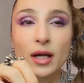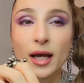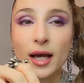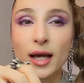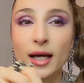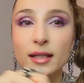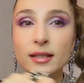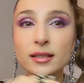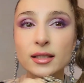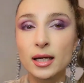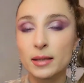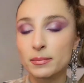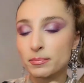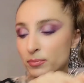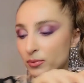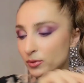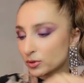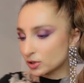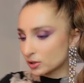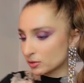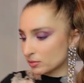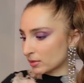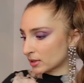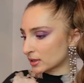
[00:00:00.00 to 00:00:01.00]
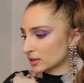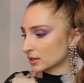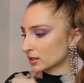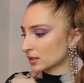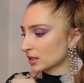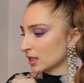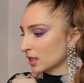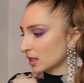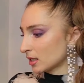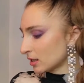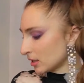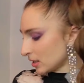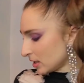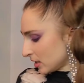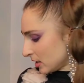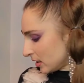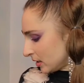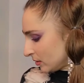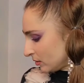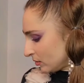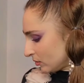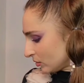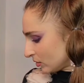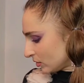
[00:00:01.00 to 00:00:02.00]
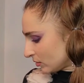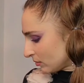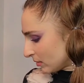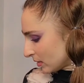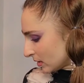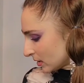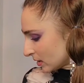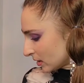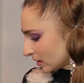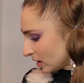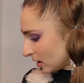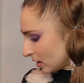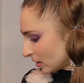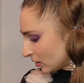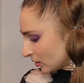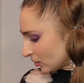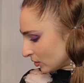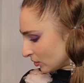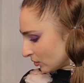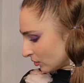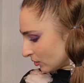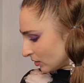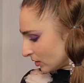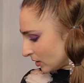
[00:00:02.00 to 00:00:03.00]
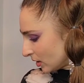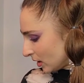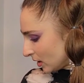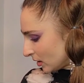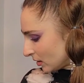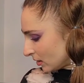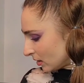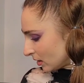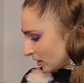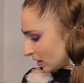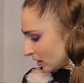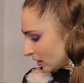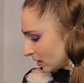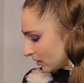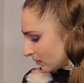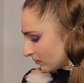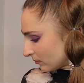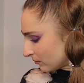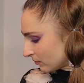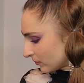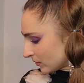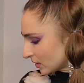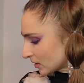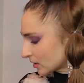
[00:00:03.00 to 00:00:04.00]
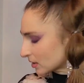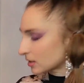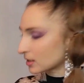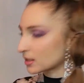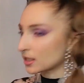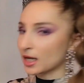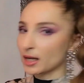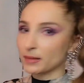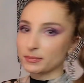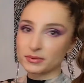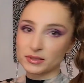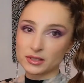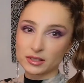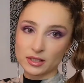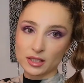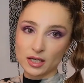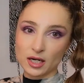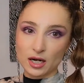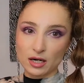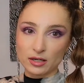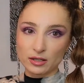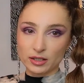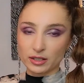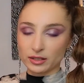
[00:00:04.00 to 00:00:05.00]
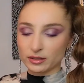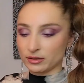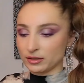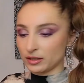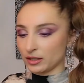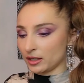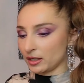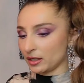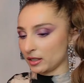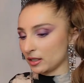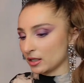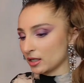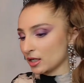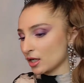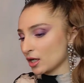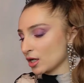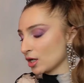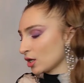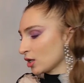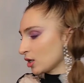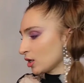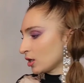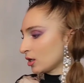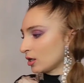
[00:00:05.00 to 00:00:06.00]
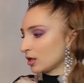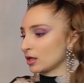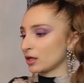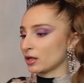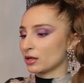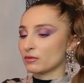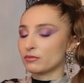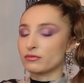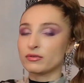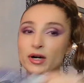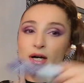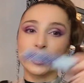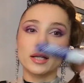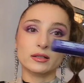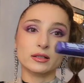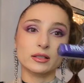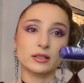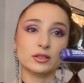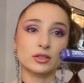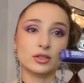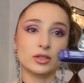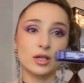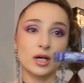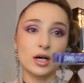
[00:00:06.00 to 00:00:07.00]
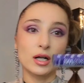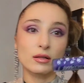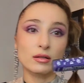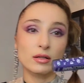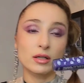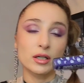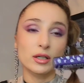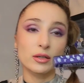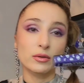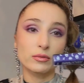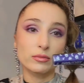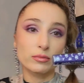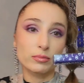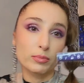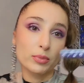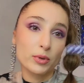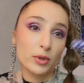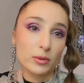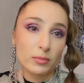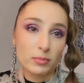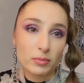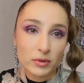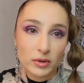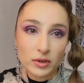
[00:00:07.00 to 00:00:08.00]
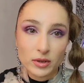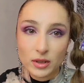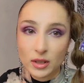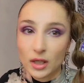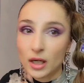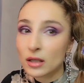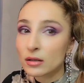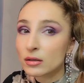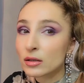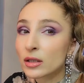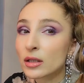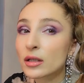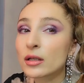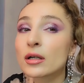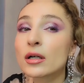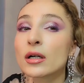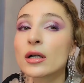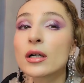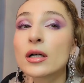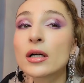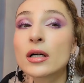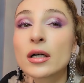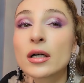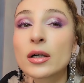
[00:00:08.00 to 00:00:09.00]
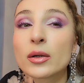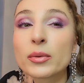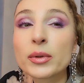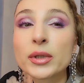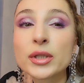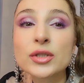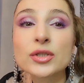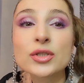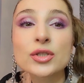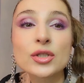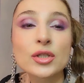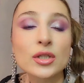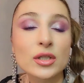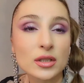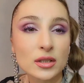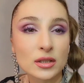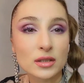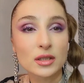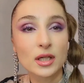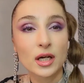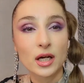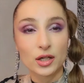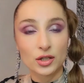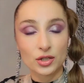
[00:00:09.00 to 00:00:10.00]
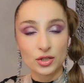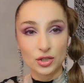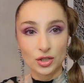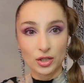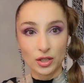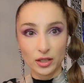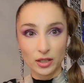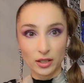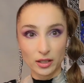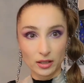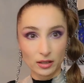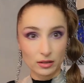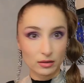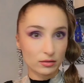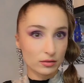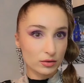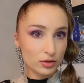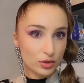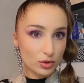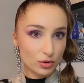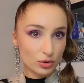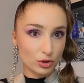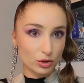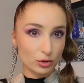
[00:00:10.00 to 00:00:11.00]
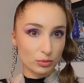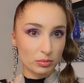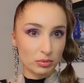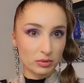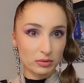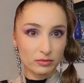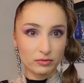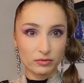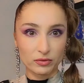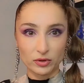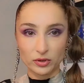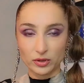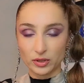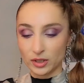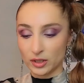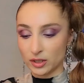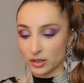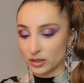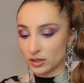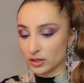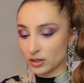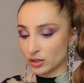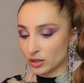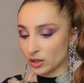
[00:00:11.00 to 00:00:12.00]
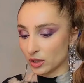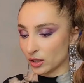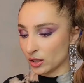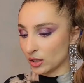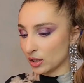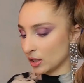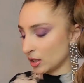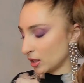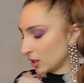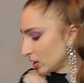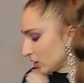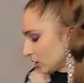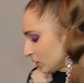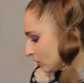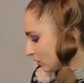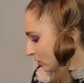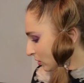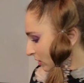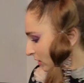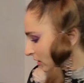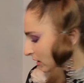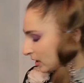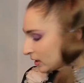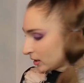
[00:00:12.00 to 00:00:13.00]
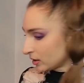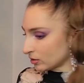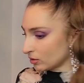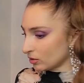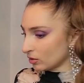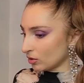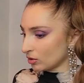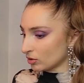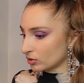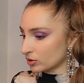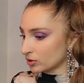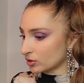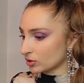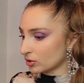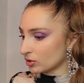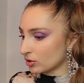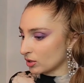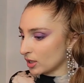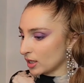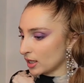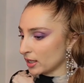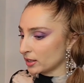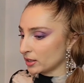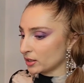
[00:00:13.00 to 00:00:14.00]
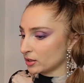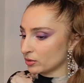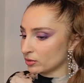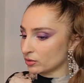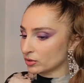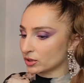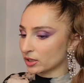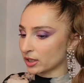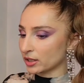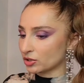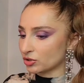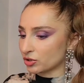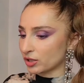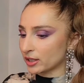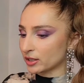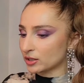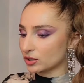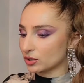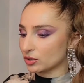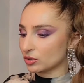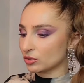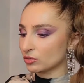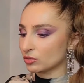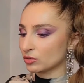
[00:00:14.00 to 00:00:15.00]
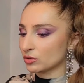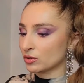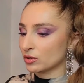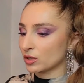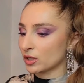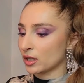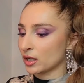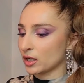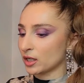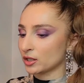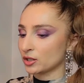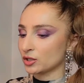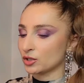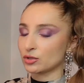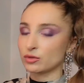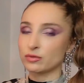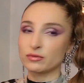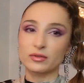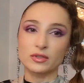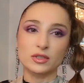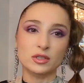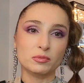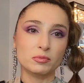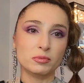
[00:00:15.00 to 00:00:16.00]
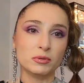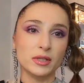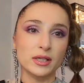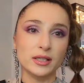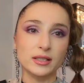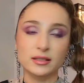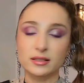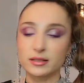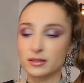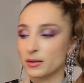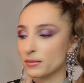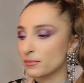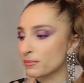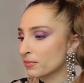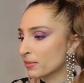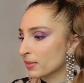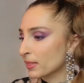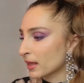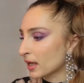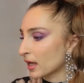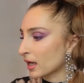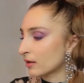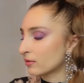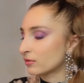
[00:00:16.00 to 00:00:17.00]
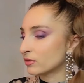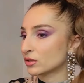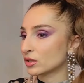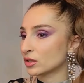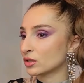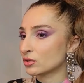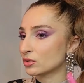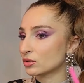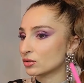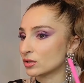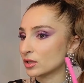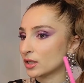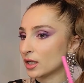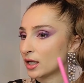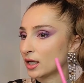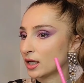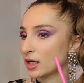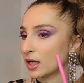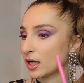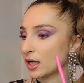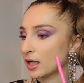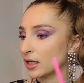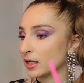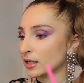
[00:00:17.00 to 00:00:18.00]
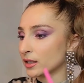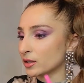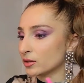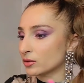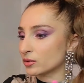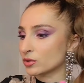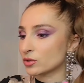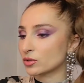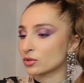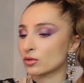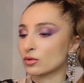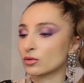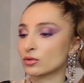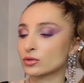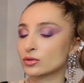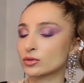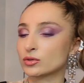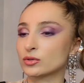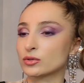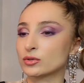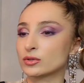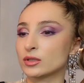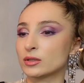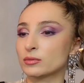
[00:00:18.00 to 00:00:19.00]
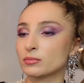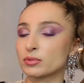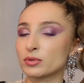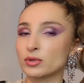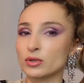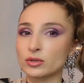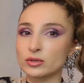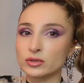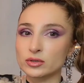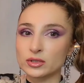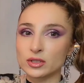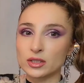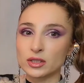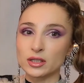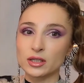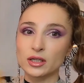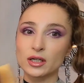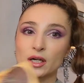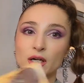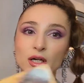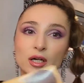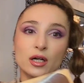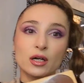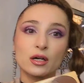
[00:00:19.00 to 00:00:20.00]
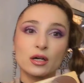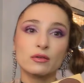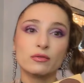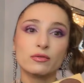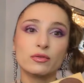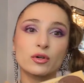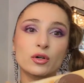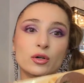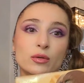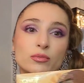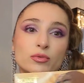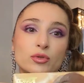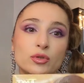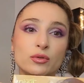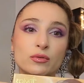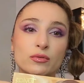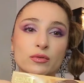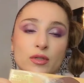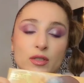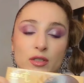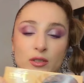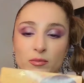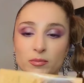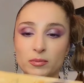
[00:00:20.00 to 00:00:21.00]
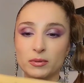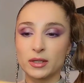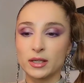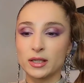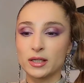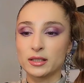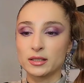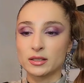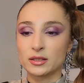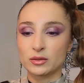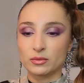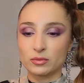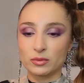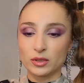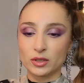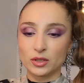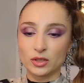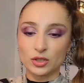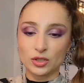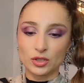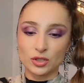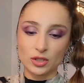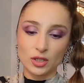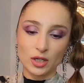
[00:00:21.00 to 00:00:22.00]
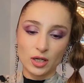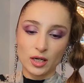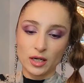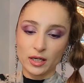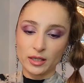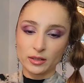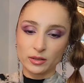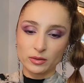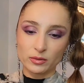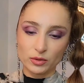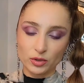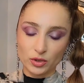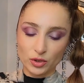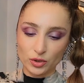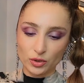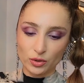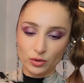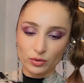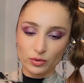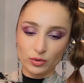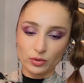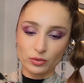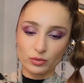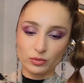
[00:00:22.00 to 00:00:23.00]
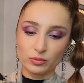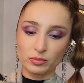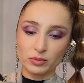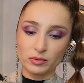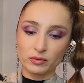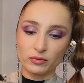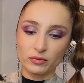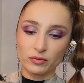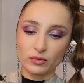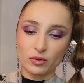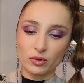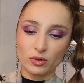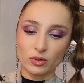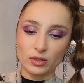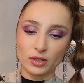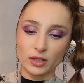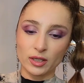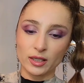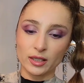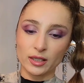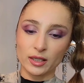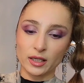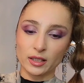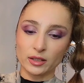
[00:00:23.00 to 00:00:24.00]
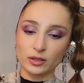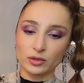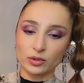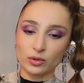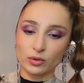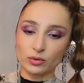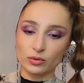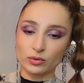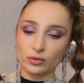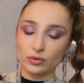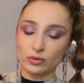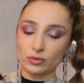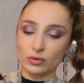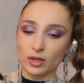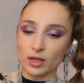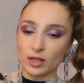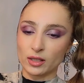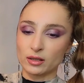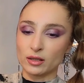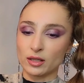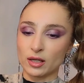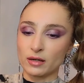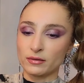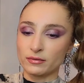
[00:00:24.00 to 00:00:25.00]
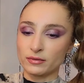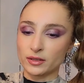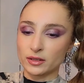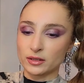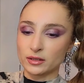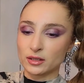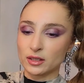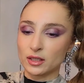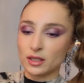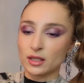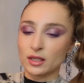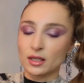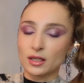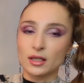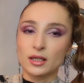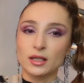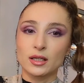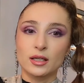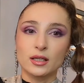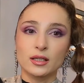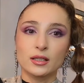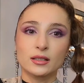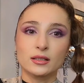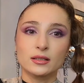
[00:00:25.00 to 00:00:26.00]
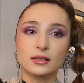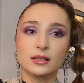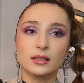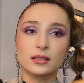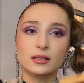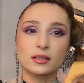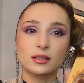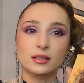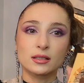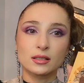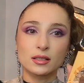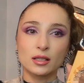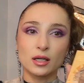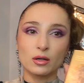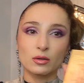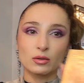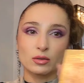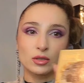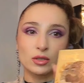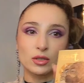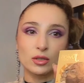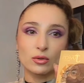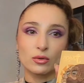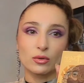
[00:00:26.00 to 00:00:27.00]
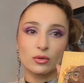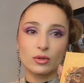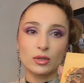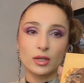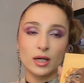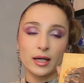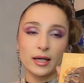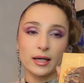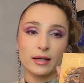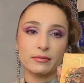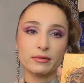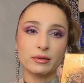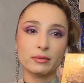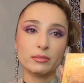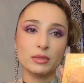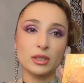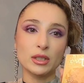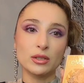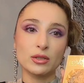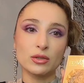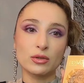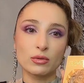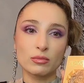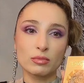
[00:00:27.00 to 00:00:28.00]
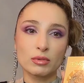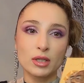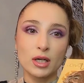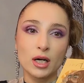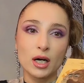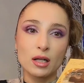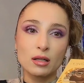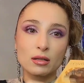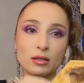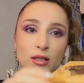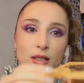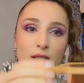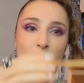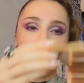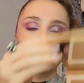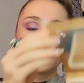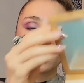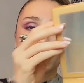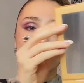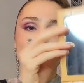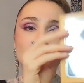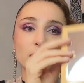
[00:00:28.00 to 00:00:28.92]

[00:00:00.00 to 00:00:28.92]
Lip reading: And I put mascara. I use mascara today, the Snapscara, the violet color, purple color, which is actually suitable for this look. And also I try to use JUVIA'S Place everything today. I use also the bronzer from JUVIA'S Place, which I showed you before, and I told you I love it. This is how it's look. I have a medium color.